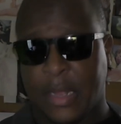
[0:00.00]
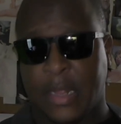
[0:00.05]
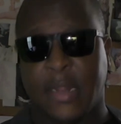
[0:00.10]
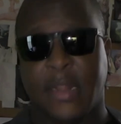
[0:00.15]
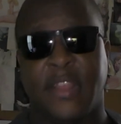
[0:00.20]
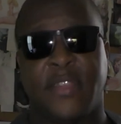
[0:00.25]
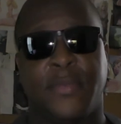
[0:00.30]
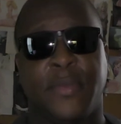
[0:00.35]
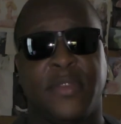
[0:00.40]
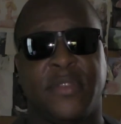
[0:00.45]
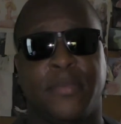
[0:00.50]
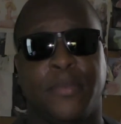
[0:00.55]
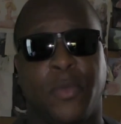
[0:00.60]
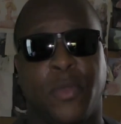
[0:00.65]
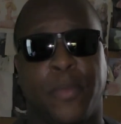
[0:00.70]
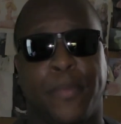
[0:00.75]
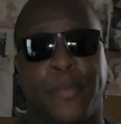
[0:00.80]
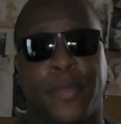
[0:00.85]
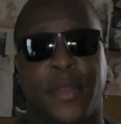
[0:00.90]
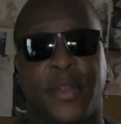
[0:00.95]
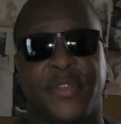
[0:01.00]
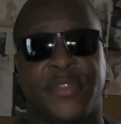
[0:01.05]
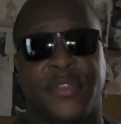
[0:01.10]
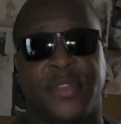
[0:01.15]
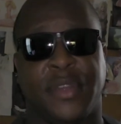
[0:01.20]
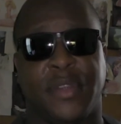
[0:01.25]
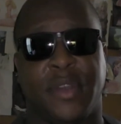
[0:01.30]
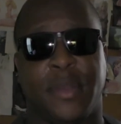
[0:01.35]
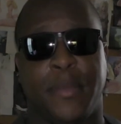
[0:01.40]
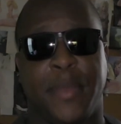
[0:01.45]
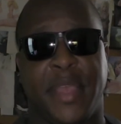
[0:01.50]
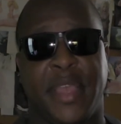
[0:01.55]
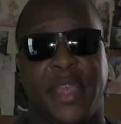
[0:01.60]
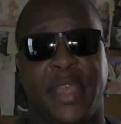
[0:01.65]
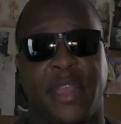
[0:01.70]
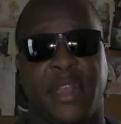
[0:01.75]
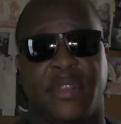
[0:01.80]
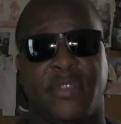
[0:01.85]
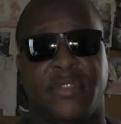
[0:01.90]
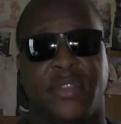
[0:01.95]
this was more personal to
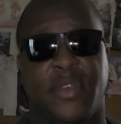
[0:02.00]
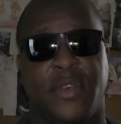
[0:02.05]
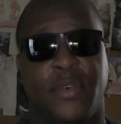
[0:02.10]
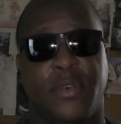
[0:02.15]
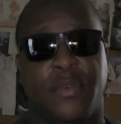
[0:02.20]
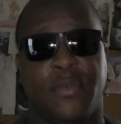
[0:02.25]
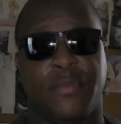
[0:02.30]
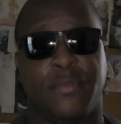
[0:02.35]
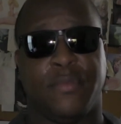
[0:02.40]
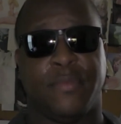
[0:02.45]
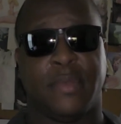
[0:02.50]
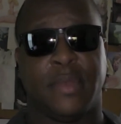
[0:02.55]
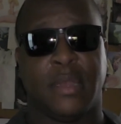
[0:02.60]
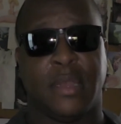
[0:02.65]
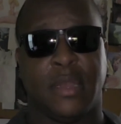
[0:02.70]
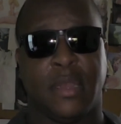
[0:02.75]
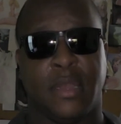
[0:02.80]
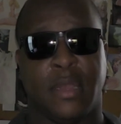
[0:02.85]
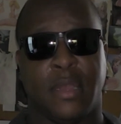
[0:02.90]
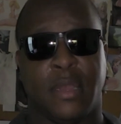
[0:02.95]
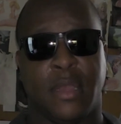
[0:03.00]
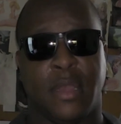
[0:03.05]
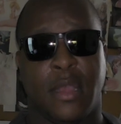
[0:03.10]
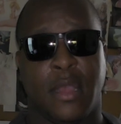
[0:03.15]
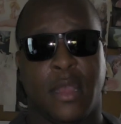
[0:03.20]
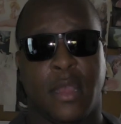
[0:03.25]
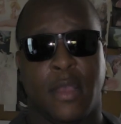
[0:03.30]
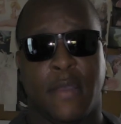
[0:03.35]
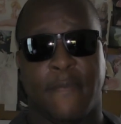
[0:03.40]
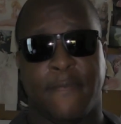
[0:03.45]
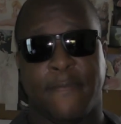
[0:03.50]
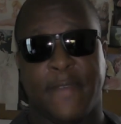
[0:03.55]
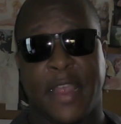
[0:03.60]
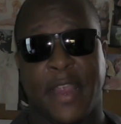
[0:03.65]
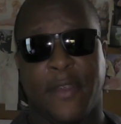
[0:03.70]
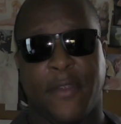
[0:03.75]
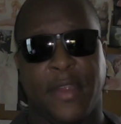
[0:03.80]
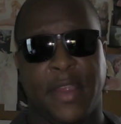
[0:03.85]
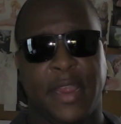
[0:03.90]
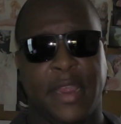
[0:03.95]
me, so
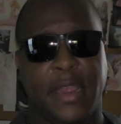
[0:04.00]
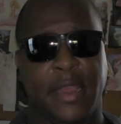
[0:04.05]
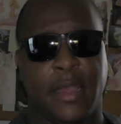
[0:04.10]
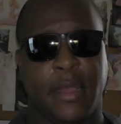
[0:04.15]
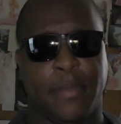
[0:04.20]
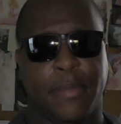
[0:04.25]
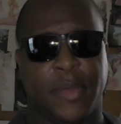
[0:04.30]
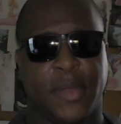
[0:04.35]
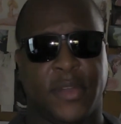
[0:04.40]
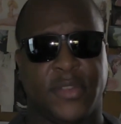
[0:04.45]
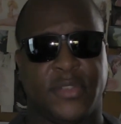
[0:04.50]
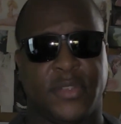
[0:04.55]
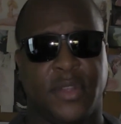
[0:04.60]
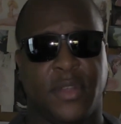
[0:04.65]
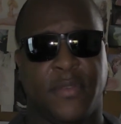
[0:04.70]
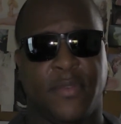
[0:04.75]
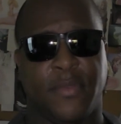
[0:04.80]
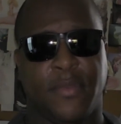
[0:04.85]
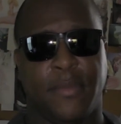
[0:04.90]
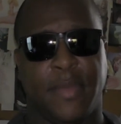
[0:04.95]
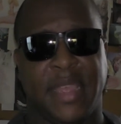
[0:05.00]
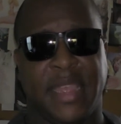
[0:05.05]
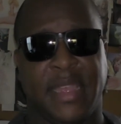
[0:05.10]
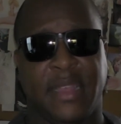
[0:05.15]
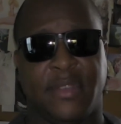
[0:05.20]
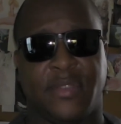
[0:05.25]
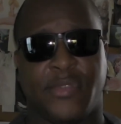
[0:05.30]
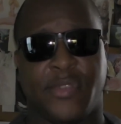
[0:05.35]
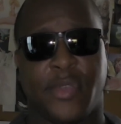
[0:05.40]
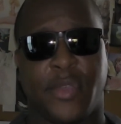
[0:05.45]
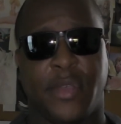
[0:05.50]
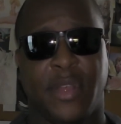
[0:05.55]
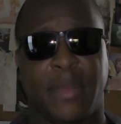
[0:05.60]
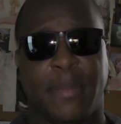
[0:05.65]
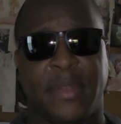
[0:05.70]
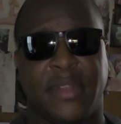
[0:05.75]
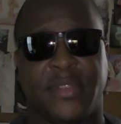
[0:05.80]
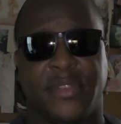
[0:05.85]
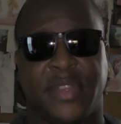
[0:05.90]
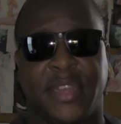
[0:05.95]
very personal for me. So let
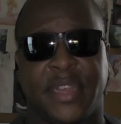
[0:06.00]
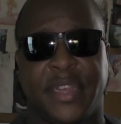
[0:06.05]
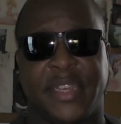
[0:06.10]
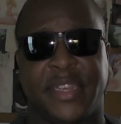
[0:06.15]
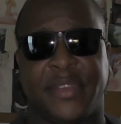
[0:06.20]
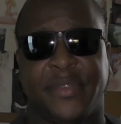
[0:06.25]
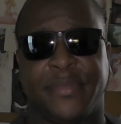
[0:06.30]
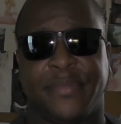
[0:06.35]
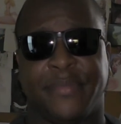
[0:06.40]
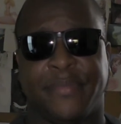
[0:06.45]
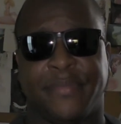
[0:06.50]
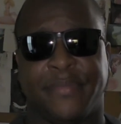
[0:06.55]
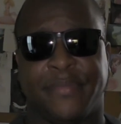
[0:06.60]
me just tell you,